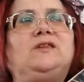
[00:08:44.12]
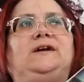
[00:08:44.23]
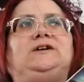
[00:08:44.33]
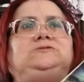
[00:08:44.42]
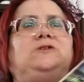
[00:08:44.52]

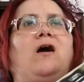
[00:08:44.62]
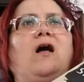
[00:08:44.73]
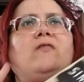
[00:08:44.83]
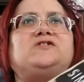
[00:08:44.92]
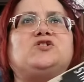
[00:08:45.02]
And
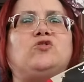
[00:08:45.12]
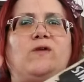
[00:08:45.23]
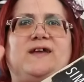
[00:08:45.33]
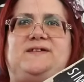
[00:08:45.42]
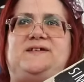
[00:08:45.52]
all this
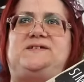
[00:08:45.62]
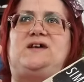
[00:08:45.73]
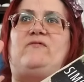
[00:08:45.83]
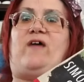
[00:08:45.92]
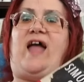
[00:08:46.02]
crazy
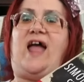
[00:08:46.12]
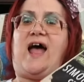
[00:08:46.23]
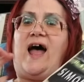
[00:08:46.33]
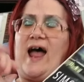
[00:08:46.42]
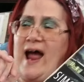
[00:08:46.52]
stuff
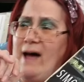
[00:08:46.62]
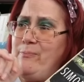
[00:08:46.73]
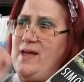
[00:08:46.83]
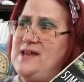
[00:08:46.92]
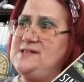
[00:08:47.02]

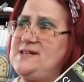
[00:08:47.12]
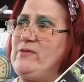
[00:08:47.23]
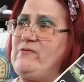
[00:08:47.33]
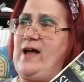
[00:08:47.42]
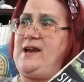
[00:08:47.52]
happens that
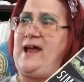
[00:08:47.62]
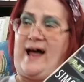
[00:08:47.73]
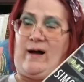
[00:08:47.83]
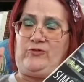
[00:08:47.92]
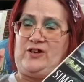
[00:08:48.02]
we find
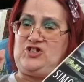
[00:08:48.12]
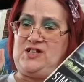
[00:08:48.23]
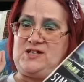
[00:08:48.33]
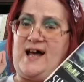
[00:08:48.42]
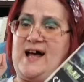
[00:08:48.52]
out that she
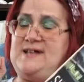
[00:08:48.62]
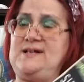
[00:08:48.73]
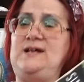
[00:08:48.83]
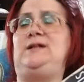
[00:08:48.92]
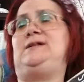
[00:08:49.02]
does.
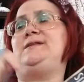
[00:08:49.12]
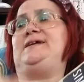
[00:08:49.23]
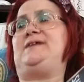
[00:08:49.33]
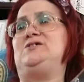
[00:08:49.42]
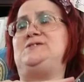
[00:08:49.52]

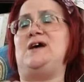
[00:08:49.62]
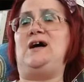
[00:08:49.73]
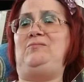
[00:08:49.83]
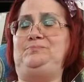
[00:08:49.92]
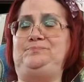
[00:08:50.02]
Like, there's,
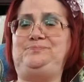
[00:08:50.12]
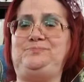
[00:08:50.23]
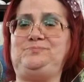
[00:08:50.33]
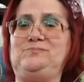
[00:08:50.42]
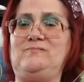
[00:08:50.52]
um,
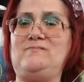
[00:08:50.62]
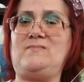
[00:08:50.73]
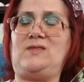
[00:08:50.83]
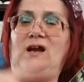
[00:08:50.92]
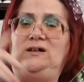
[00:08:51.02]

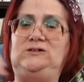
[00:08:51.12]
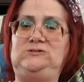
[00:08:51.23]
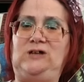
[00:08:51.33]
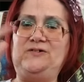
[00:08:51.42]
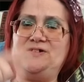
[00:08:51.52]

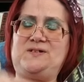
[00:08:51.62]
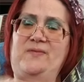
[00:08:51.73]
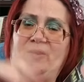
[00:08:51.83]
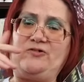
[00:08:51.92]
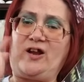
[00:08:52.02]
I'll just say
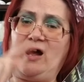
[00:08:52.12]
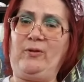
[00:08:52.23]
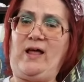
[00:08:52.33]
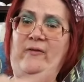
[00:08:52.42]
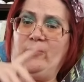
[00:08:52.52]
there's a
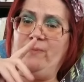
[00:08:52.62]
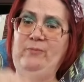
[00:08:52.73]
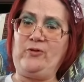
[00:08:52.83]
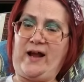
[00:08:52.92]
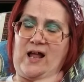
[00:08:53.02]
couple other
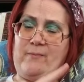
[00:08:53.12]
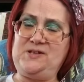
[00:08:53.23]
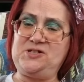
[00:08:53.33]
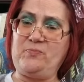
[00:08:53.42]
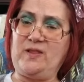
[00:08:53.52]
people that come
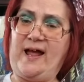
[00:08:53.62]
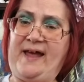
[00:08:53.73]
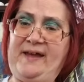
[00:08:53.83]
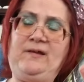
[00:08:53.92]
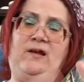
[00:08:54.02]
into
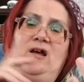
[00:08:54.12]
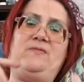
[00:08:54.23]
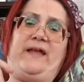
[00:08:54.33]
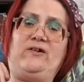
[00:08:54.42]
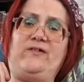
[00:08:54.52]
play
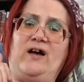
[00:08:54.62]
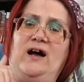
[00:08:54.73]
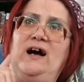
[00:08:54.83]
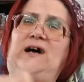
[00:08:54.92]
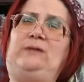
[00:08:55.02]
there's
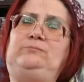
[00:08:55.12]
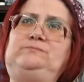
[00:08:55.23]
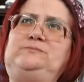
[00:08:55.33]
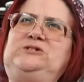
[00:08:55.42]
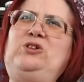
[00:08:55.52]
a
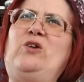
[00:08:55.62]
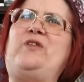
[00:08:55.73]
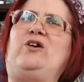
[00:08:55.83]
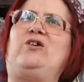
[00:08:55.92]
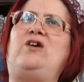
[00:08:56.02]
um I don't know if
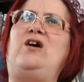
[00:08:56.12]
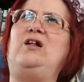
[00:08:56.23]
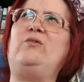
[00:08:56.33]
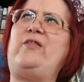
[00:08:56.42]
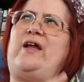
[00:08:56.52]
they're
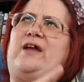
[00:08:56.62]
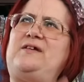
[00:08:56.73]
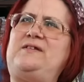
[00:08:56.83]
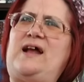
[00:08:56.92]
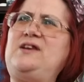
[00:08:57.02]
called what are they a
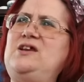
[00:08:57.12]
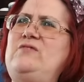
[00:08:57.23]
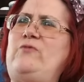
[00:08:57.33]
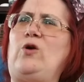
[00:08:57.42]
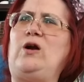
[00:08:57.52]

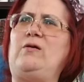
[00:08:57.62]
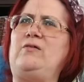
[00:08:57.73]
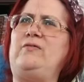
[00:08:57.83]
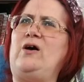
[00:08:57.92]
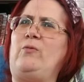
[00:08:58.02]
detective or
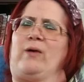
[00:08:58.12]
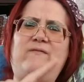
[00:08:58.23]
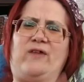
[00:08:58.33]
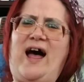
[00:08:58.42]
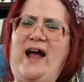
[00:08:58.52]
a
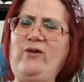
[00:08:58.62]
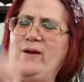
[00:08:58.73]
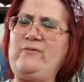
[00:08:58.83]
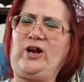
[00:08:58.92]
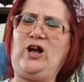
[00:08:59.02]
private eye or
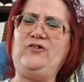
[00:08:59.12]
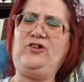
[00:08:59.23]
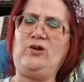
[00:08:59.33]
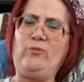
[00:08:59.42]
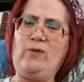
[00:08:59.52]
whatever they're called you
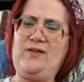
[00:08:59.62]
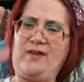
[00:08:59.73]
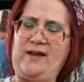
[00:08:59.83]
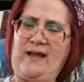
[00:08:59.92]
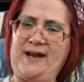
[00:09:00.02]
know the ones
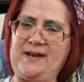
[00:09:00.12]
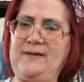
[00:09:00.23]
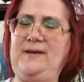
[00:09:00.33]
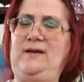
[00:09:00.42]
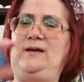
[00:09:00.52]
that like
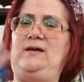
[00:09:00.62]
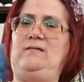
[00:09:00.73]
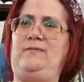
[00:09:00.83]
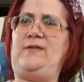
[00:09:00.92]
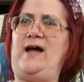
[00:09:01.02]

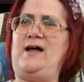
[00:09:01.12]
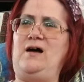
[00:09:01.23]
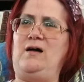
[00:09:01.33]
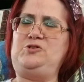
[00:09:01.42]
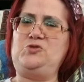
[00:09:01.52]
that
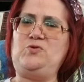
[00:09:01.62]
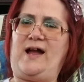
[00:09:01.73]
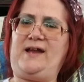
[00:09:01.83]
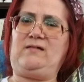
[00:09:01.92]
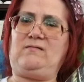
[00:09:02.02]
um do
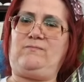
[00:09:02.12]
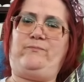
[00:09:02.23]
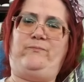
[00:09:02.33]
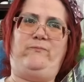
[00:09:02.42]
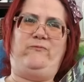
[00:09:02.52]
like
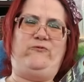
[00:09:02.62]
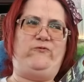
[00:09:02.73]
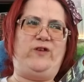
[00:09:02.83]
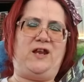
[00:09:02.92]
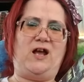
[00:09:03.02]

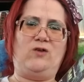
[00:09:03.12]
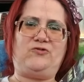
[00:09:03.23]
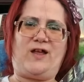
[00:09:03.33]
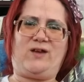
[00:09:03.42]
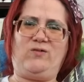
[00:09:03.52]
videos
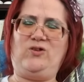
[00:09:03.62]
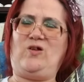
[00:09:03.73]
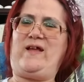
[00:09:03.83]
like you know